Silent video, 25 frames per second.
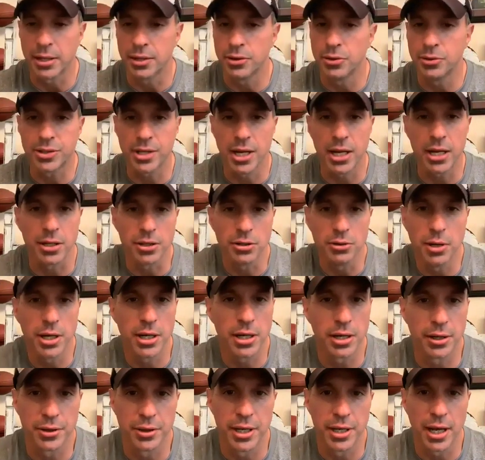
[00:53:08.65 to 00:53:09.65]
You said it. You
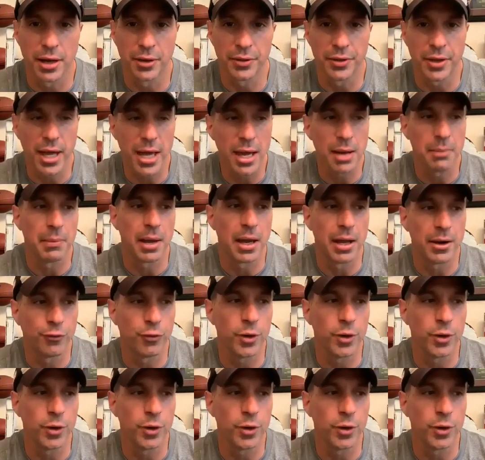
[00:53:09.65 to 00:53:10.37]
hit it down the head, man.